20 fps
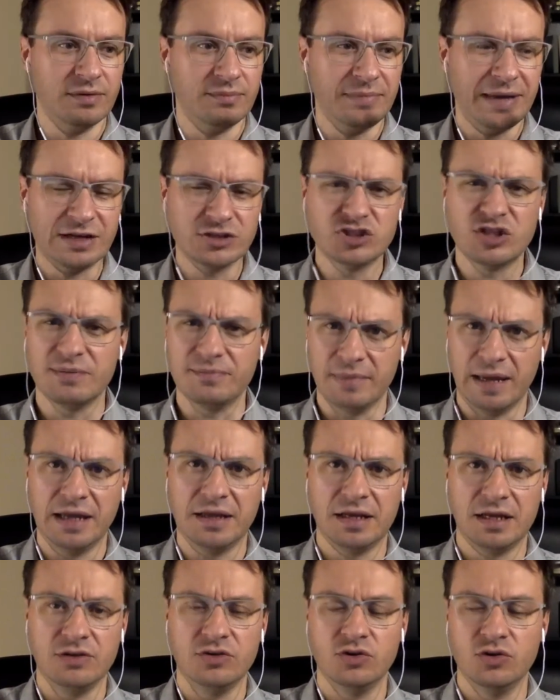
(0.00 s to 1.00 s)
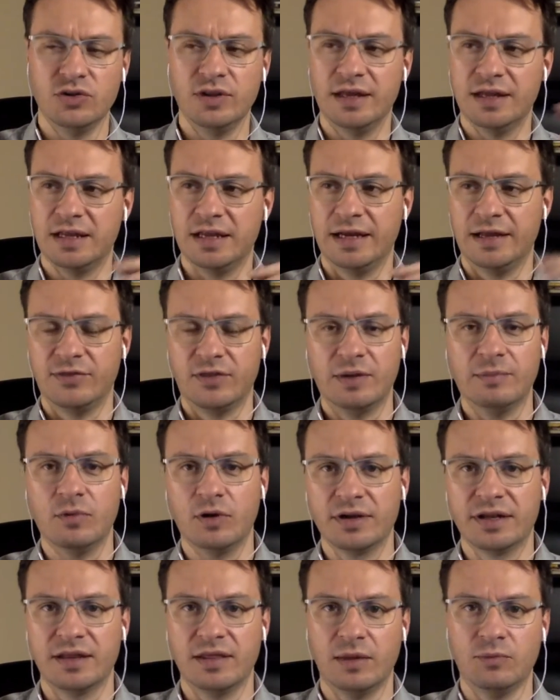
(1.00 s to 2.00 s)
MailChimp makes you do this, and I think
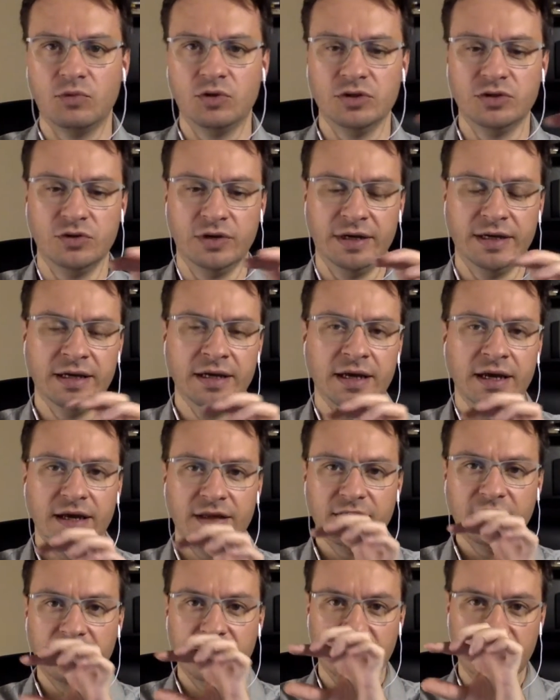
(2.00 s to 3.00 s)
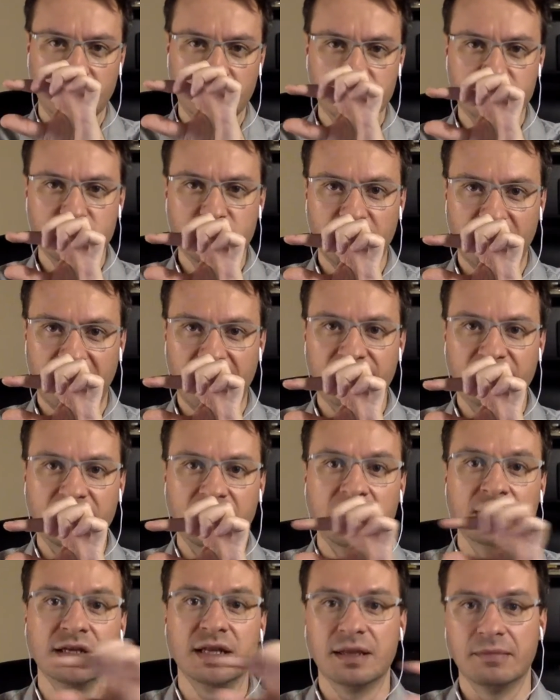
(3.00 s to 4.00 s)
most of them will do it, that you should have an
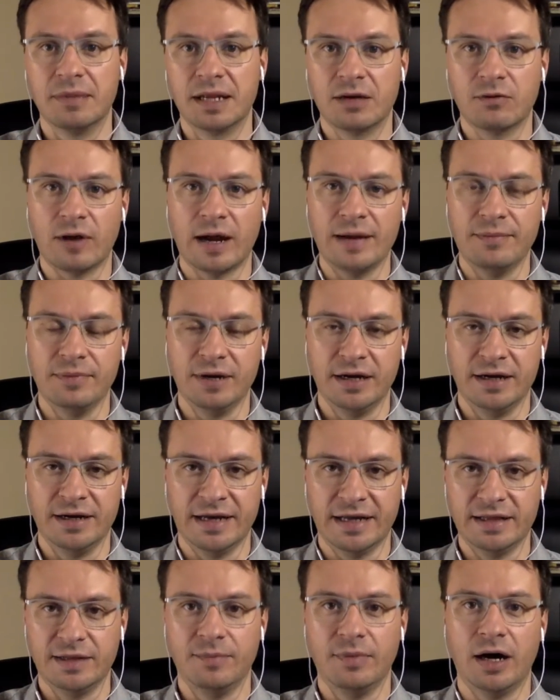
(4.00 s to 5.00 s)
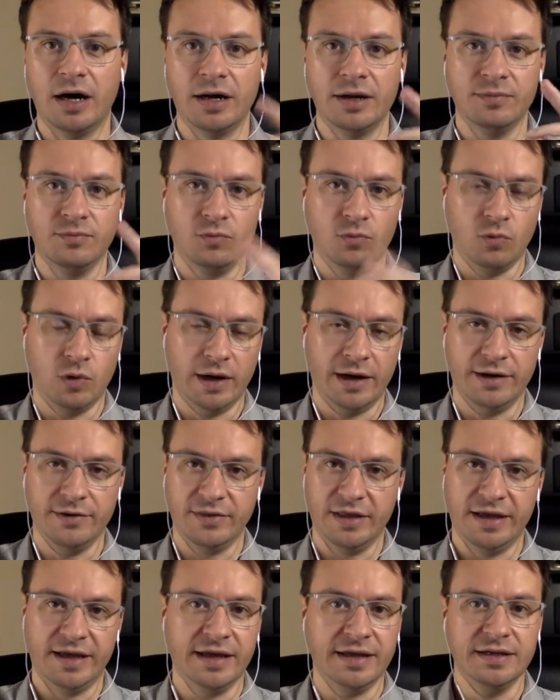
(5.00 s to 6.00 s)
unsubscribe button at the bottom where
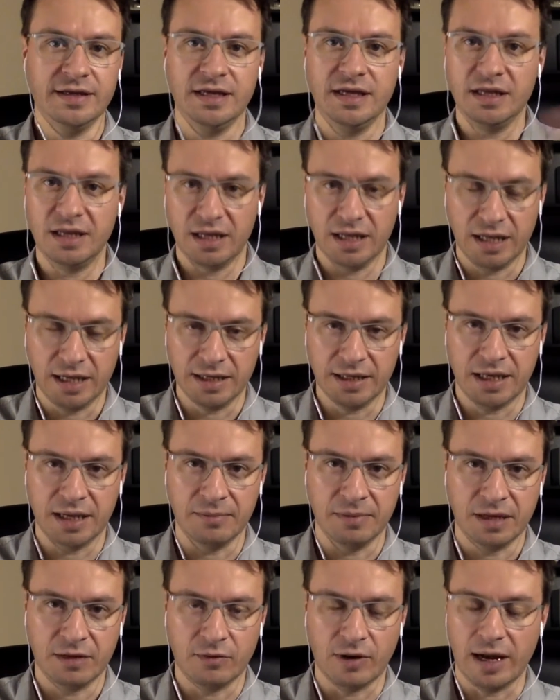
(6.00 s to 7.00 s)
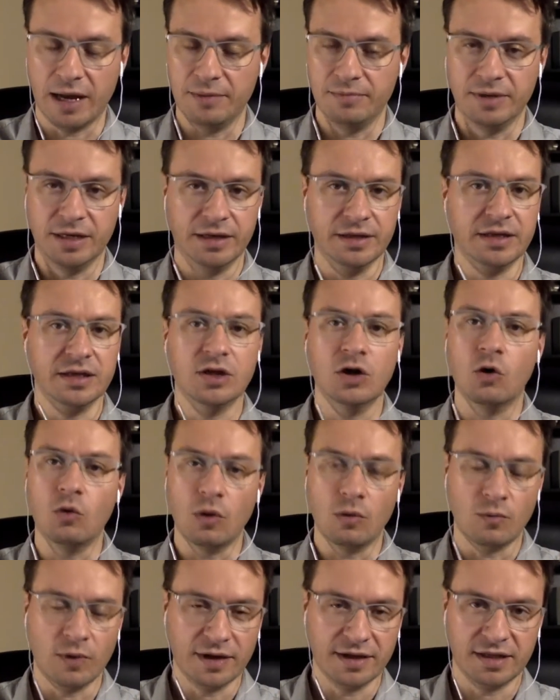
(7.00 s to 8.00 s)
they can easily unsubscribe because no
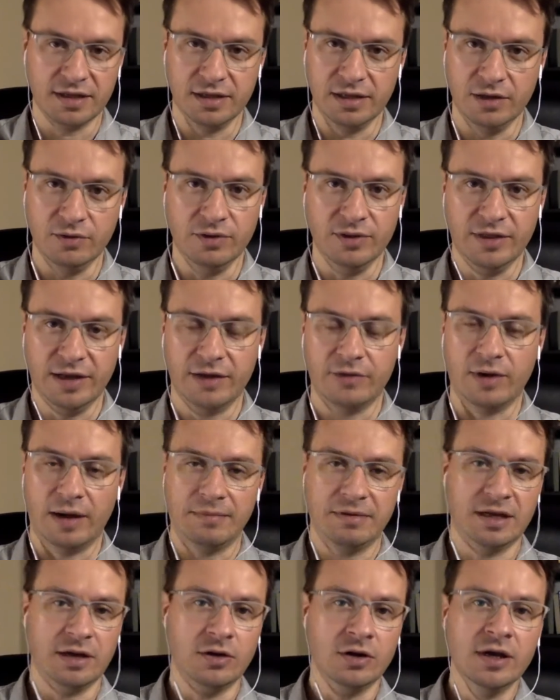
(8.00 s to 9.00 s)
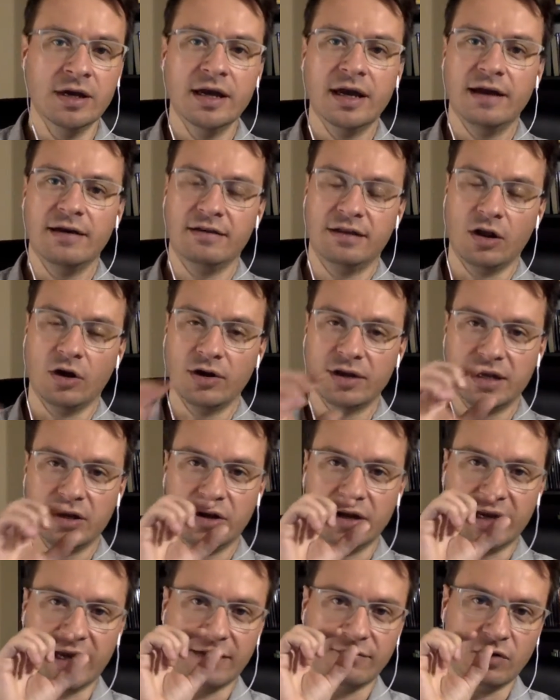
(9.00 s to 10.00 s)
one wants to deal with that crap. So as long as you
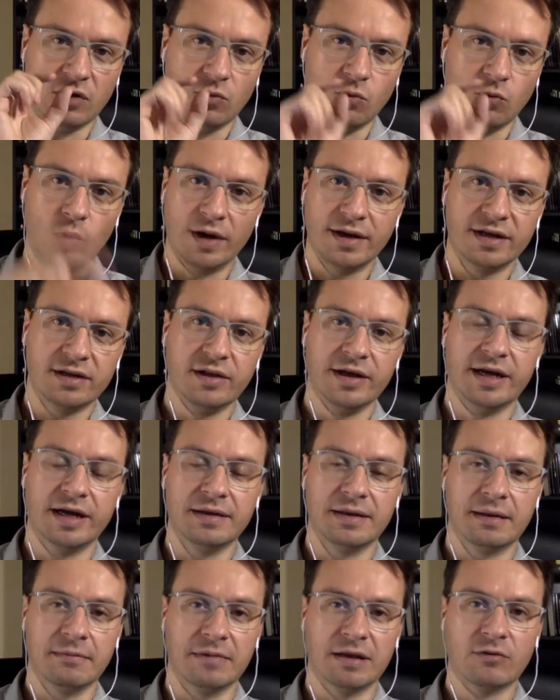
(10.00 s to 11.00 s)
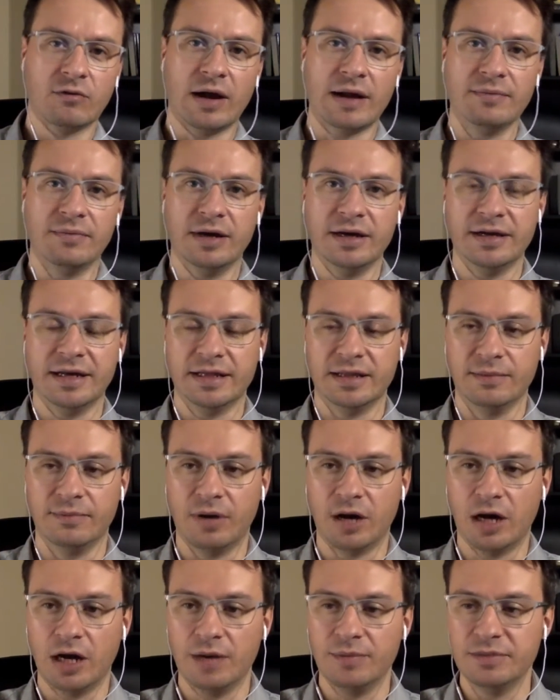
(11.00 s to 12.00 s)
can have a one click unsubscribe button at the
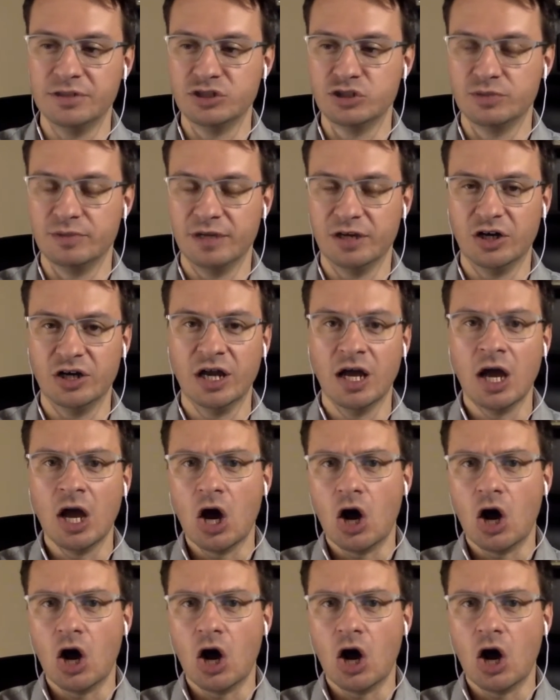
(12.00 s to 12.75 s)
bottom, it should be good.